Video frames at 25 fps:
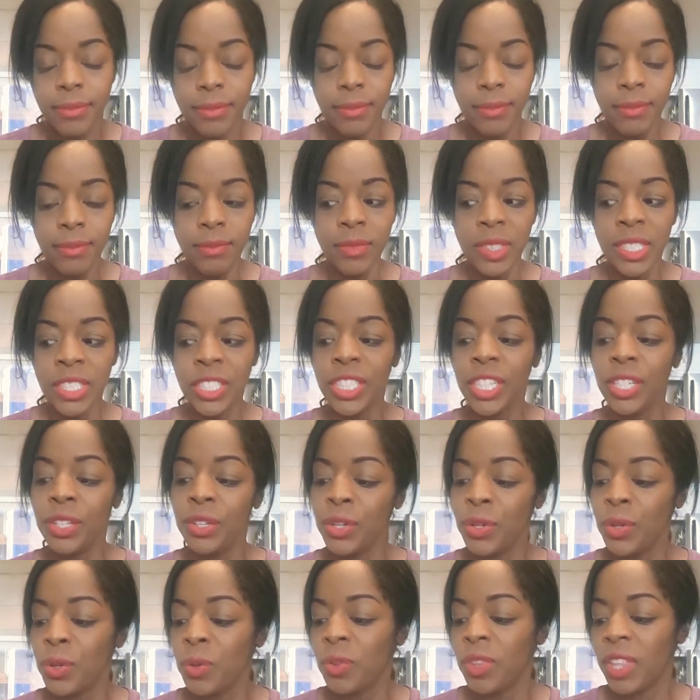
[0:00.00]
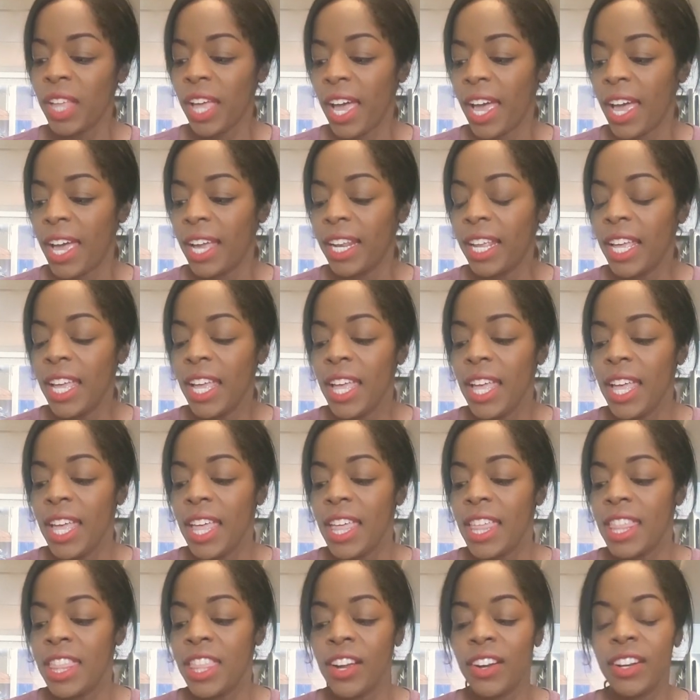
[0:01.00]
she knew that
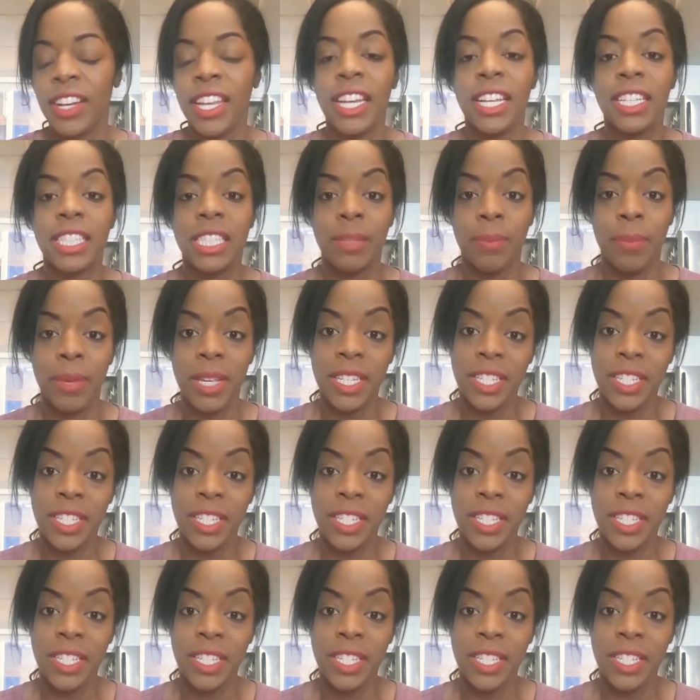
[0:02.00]
there needed to be